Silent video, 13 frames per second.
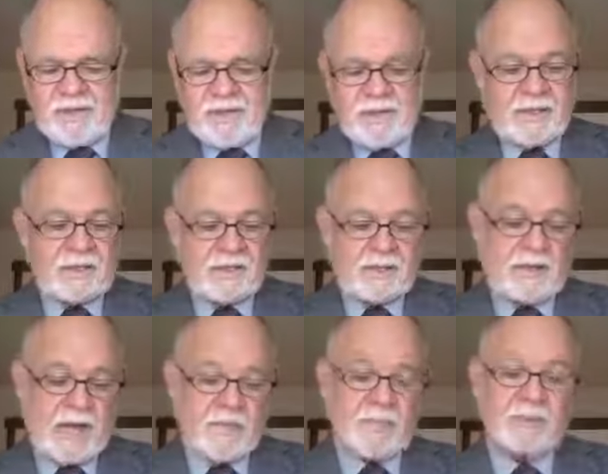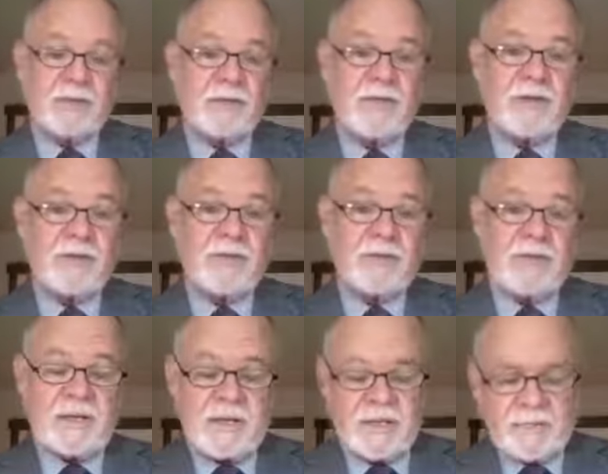His disciples had gone to the
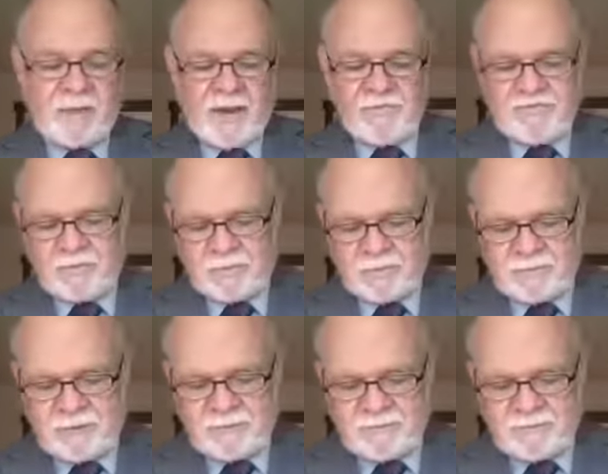city to buy food.